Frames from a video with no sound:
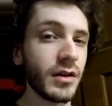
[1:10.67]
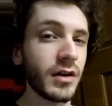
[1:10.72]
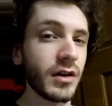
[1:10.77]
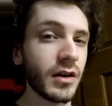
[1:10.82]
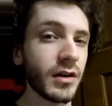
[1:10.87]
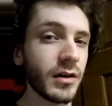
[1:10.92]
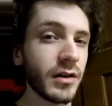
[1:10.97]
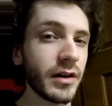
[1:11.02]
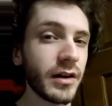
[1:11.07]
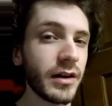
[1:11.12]

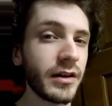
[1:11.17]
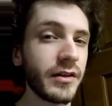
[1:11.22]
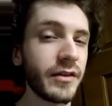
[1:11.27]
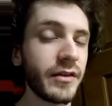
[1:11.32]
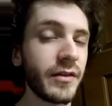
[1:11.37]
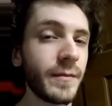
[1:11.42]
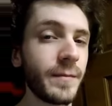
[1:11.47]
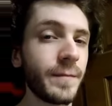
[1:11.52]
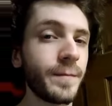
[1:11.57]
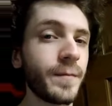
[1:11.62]

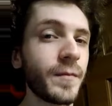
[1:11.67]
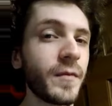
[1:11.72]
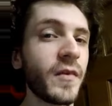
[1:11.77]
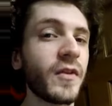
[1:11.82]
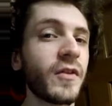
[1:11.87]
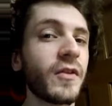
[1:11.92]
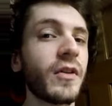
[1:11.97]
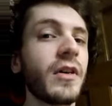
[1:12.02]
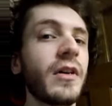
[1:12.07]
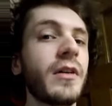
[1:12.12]
Alright,
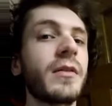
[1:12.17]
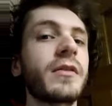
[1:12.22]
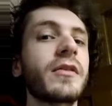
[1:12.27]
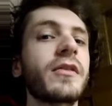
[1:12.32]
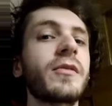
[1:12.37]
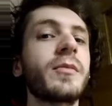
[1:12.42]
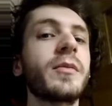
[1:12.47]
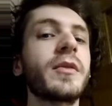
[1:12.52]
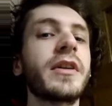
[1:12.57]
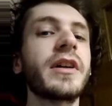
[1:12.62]
so I'll
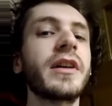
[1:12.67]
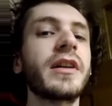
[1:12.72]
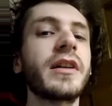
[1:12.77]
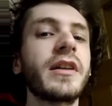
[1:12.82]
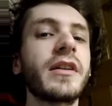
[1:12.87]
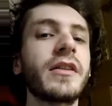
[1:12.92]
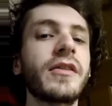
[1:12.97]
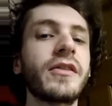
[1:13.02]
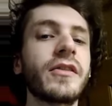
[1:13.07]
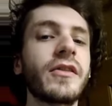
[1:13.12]
explain
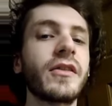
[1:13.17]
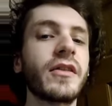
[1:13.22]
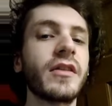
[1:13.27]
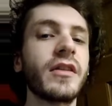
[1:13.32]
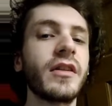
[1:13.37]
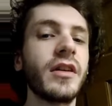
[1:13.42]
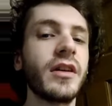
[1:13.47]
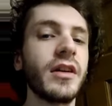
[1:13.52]
this